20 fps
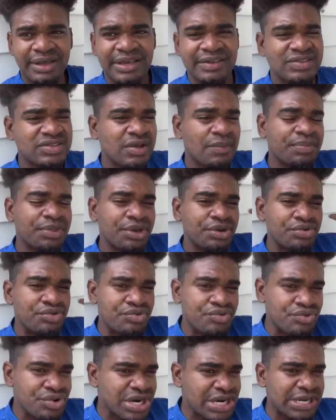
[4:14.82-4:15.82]
If something
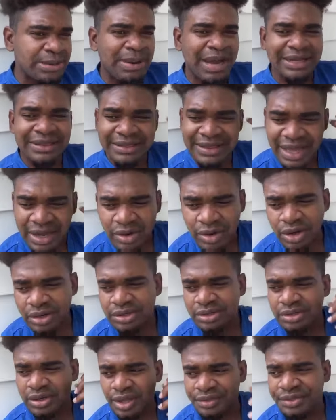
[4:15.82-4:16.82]
really bad, thank
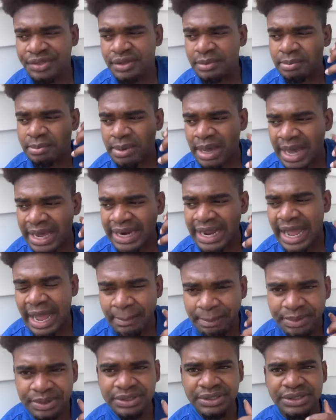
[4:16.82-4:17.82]
God nothing bad
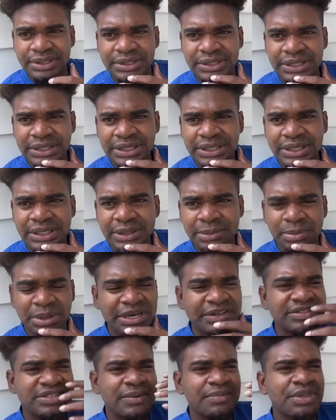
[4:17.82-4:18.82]
happened,
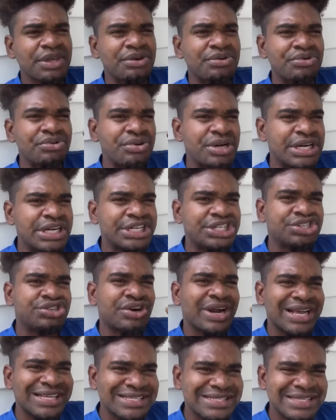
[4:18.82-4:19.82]
but if something really
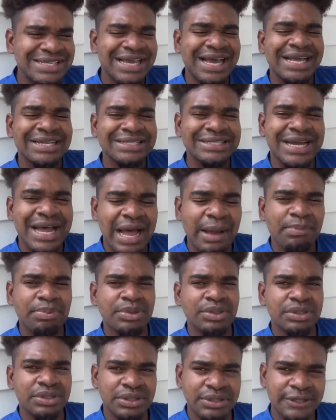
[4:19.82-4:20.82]
drastic had to
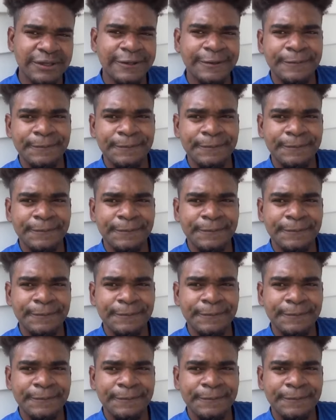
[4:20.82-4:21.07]
happen,